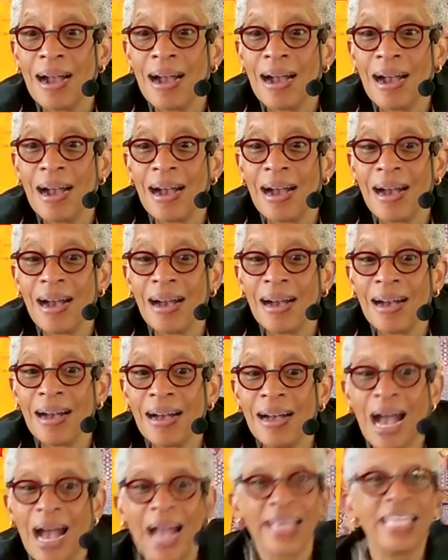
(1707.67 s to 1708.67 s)

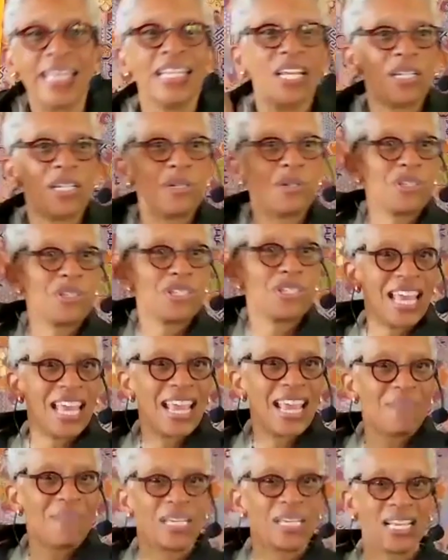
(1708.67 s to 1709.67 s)
I can
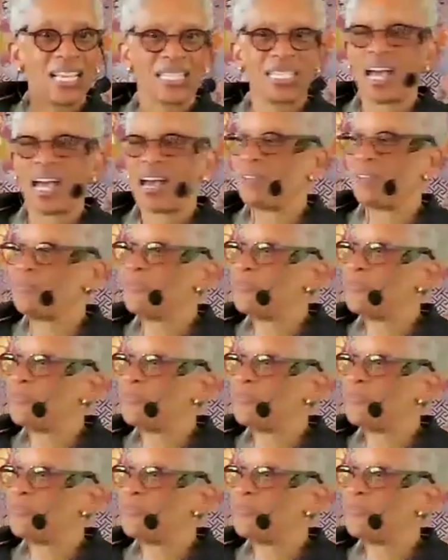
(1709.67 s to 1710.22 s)
understand because I've